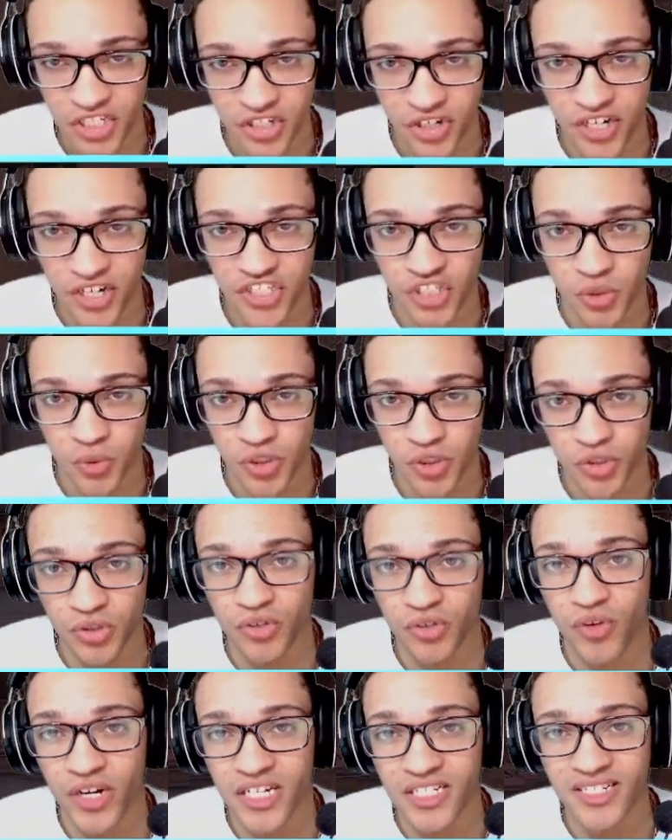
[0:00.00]
All right, so we threw the
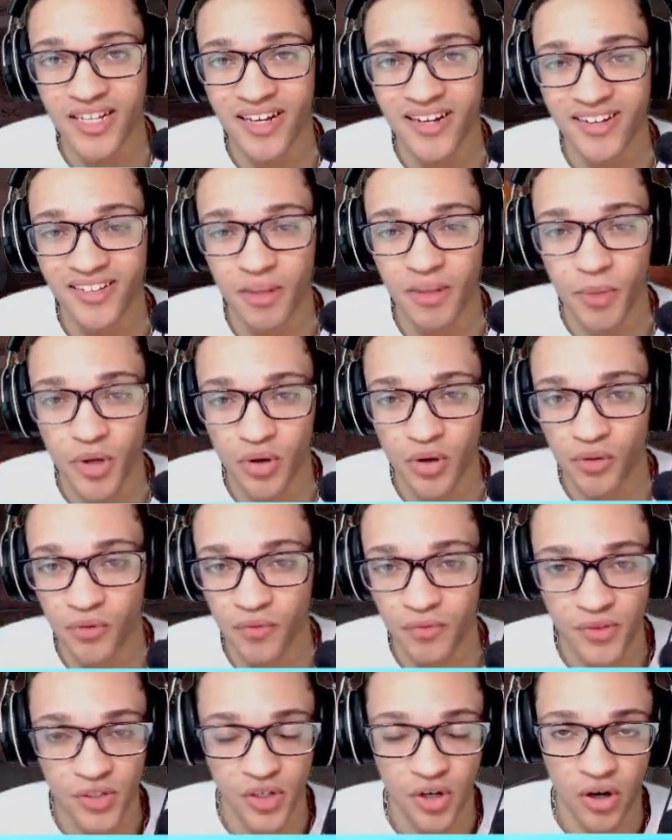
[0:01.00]
Raze Nade in the middle of
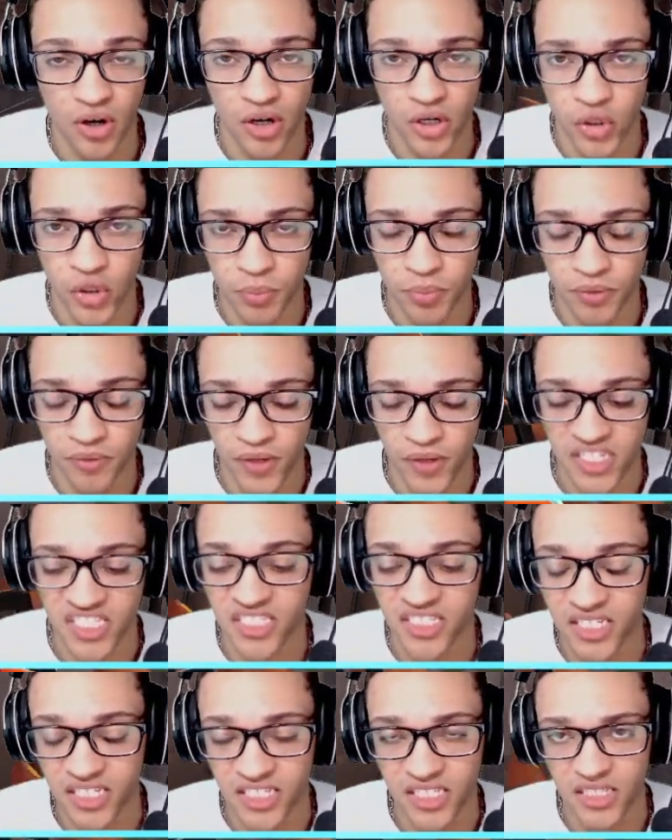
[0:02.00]
a group of
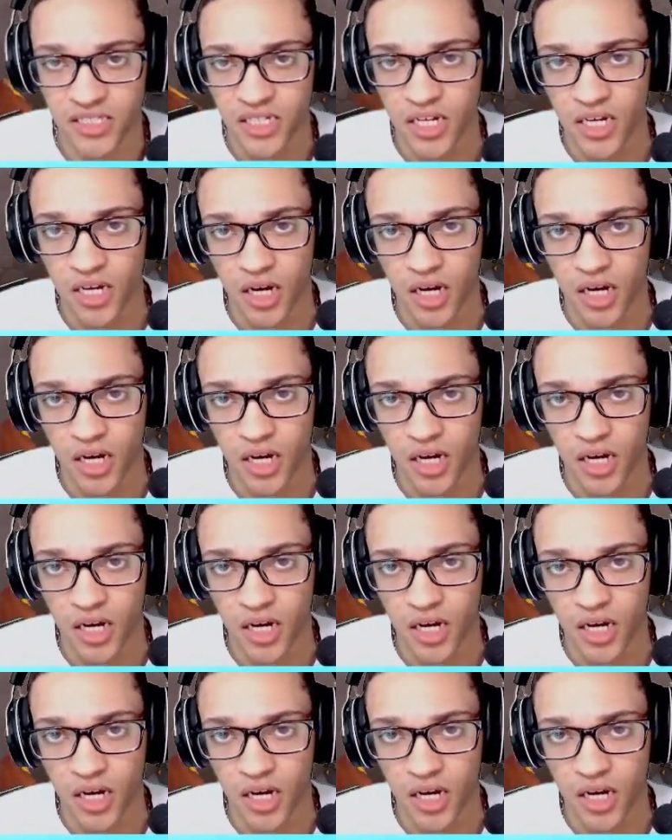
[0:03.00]
six